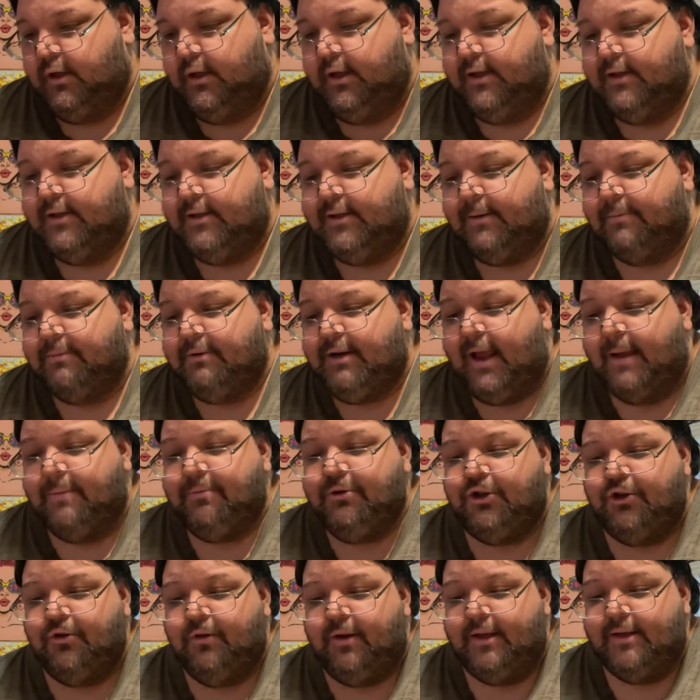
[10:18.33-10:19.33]

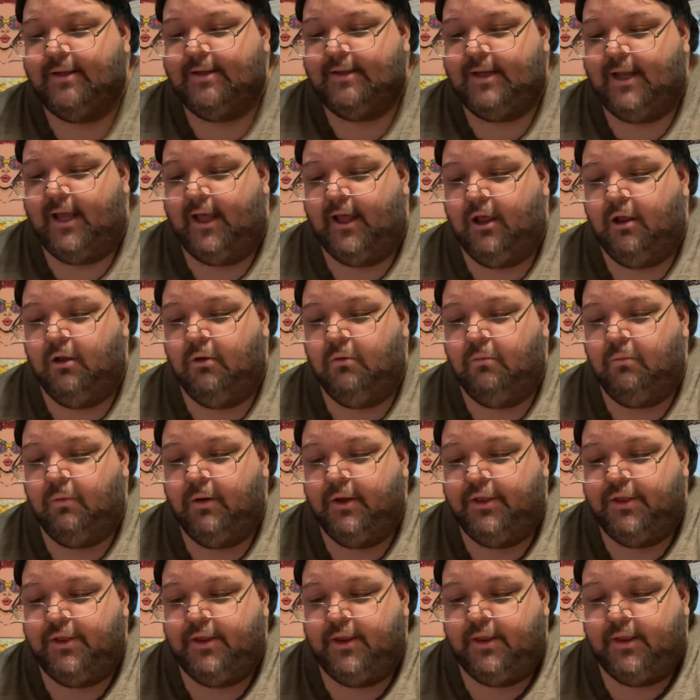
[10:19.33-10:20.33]
Sometimes you could tell
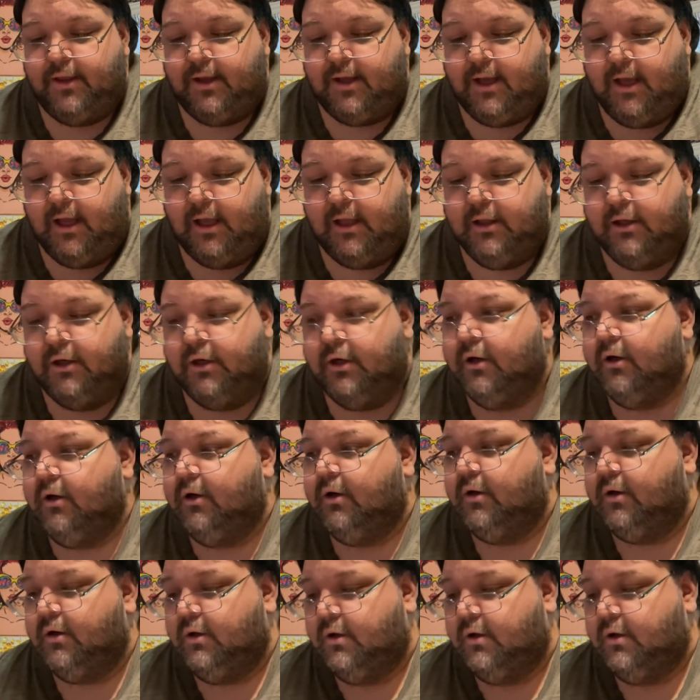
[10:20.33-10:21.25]
with the color